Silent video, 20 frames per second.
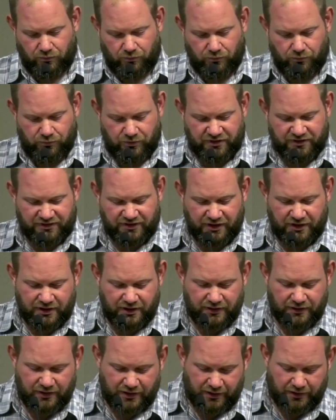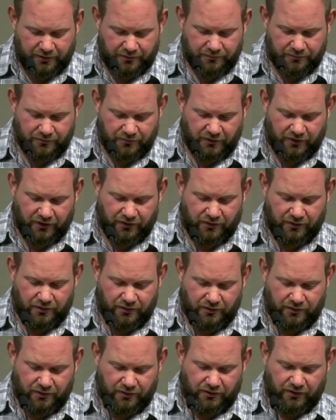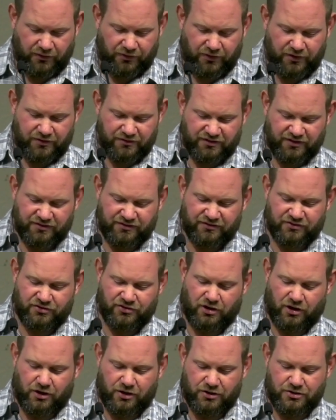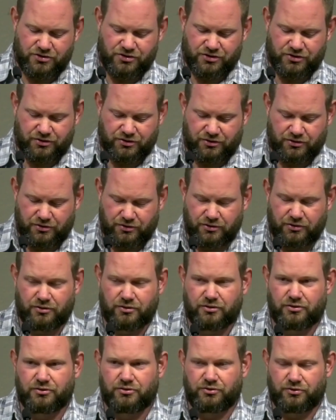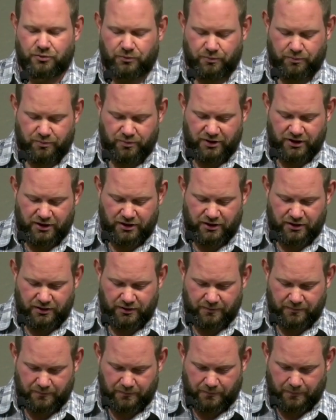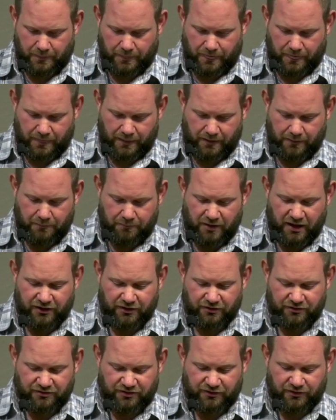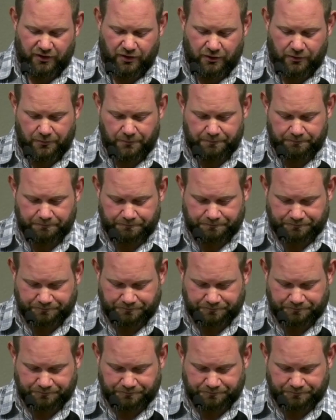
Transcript: we see in there that, that there's this charge to be makers in the home.